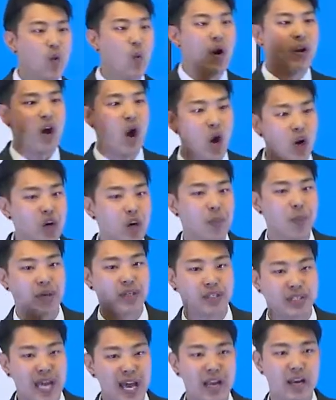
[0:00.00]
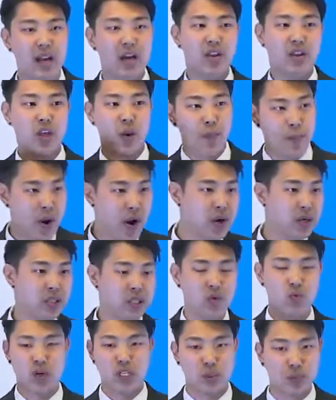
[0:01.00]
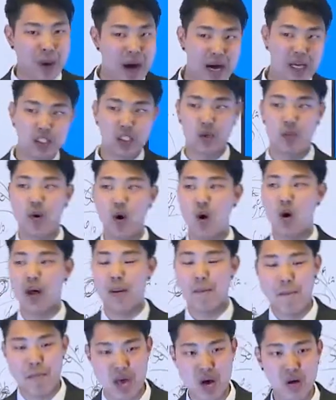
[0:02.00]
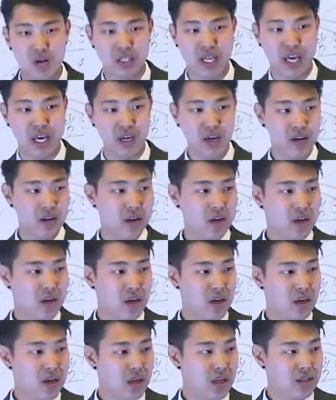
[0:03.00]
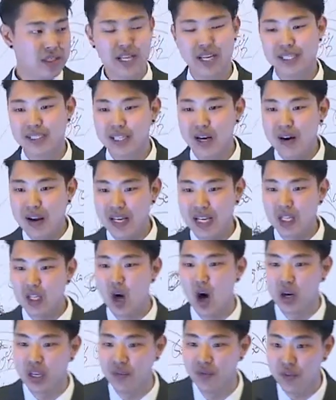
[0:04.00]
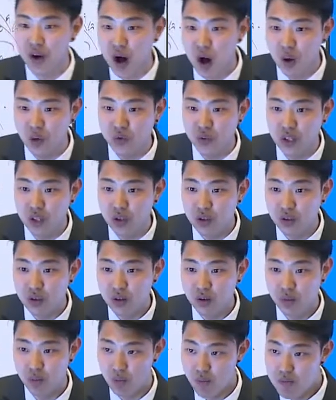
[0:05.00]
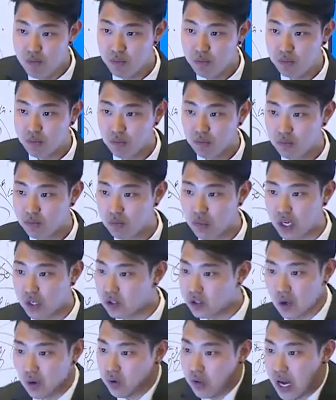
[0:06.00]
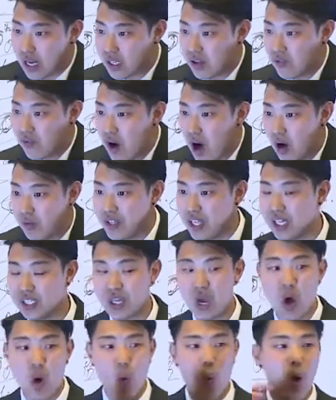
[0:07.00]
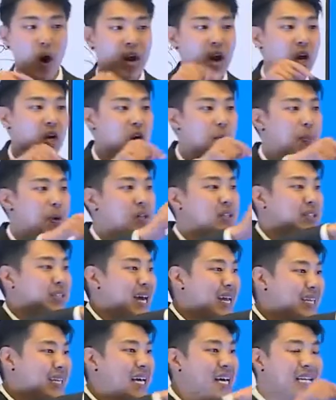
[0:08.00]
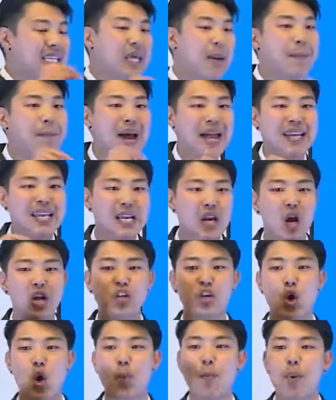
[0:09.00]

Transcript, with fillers: 100% the person responsible in building, then is there any luck involved? There's no luck involved. It is 100% dependent on your